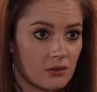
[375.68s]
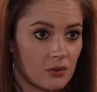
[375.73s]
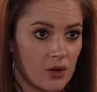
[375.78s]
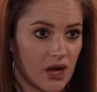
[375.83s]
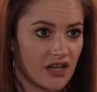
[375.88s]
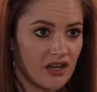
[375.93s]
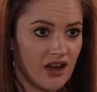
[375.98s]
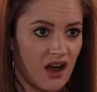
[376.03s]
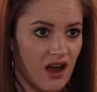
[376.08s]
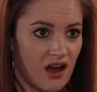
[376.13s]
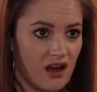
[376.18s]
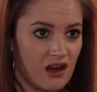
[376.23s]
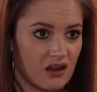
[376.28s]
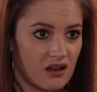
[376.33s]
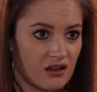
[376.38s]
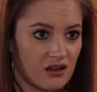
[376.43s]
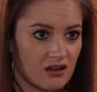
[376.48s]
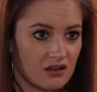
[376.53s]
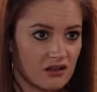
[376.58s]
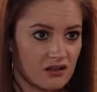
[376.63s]
Why not?
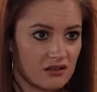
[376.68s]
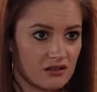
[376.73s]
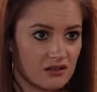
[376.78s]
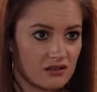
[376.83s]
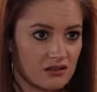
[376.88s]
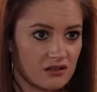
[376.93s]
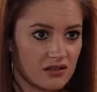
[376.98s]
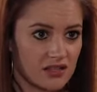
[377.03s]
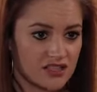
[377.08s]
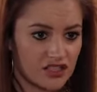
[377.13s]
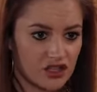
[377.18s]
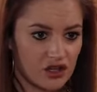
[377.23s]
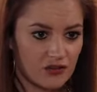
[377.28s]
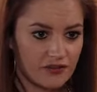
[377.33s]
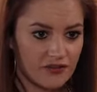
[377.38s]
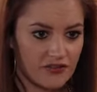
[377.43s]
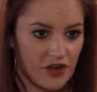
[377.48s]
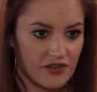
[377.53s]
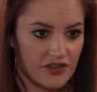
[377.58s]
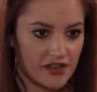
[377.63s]
He's a
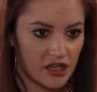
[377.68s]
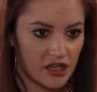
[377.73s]
good-for-nothing